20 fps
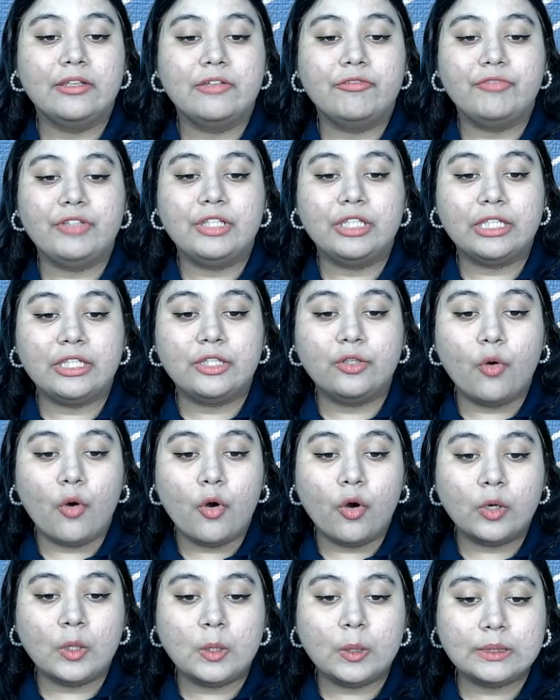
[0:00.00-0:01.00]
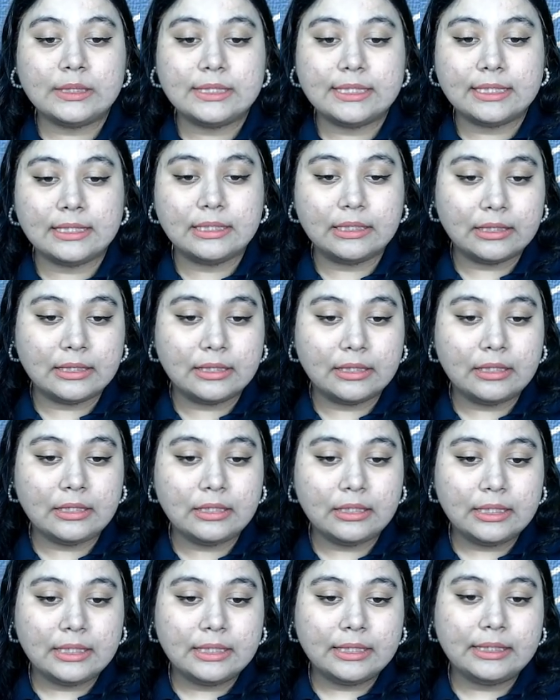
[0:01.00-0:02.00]
we go till
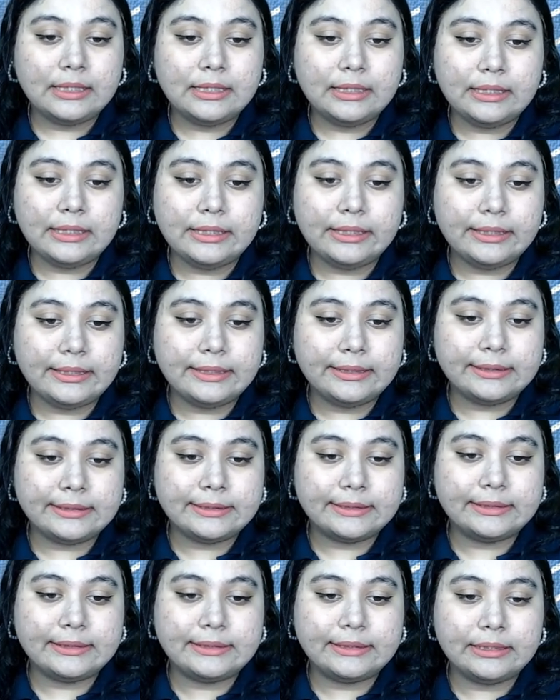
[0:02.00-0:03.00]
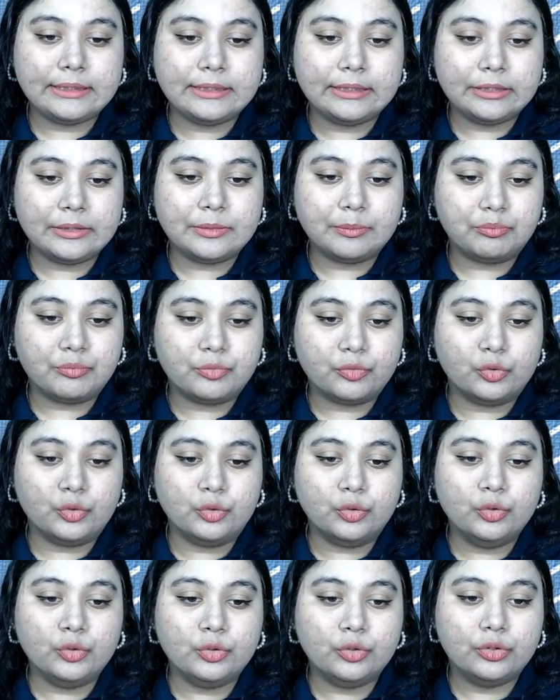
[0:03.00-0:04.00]
ishib
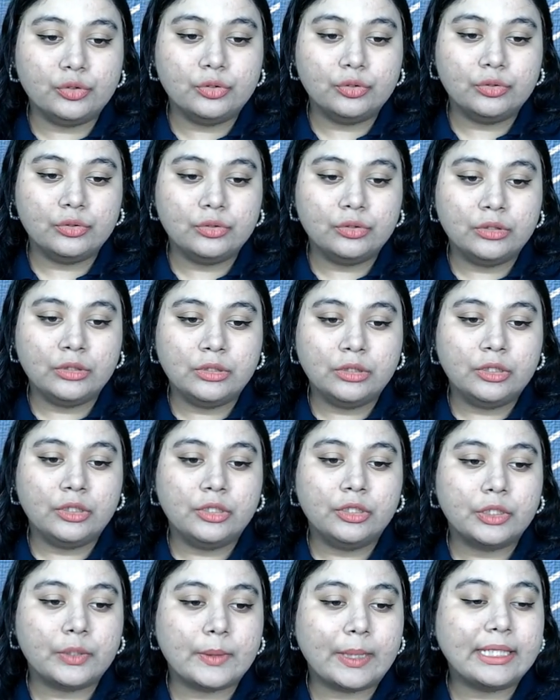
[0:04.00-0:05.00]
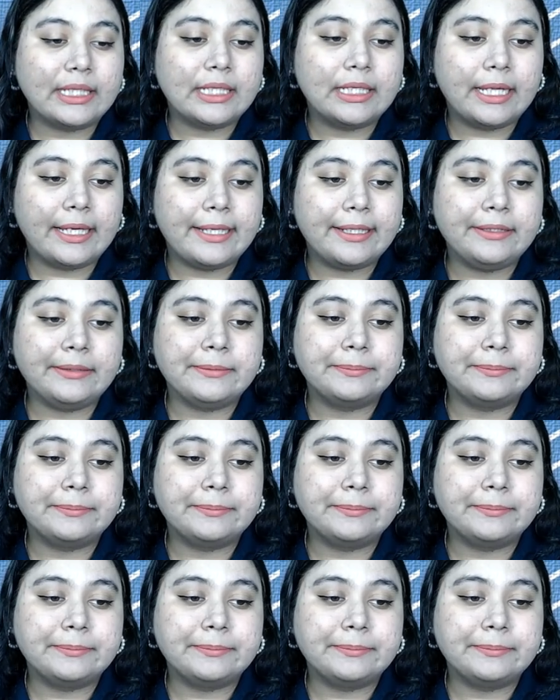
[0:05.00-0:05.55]
ku. 29.